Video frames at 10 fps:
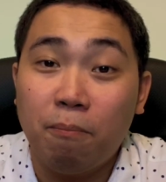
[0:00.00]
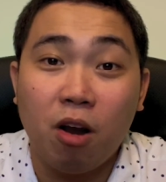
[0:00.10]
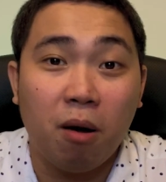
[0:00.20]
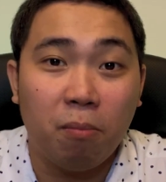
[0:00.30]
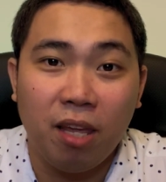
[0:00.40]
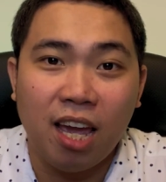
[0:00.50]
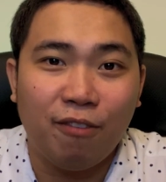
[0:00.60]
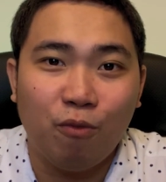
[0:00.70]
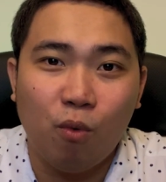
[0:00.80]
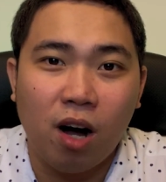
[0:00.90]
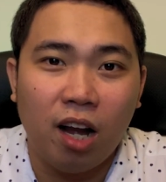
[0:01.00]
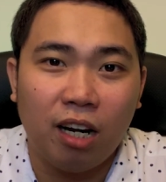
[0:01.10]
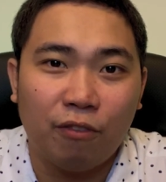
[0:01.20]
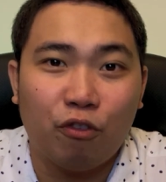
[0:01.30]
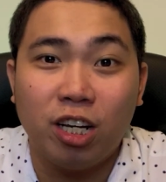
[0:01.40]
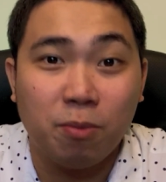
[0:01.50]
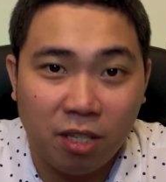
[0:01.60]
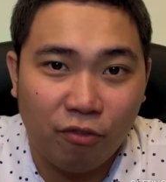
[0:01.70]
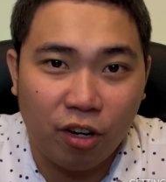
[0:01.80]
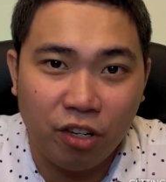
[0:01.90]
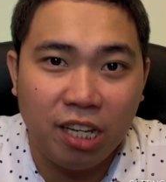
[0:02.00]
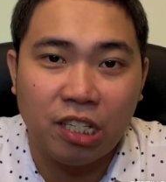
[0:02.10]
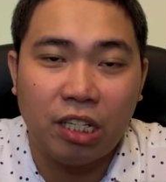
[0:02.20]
probably have one for a specific reason.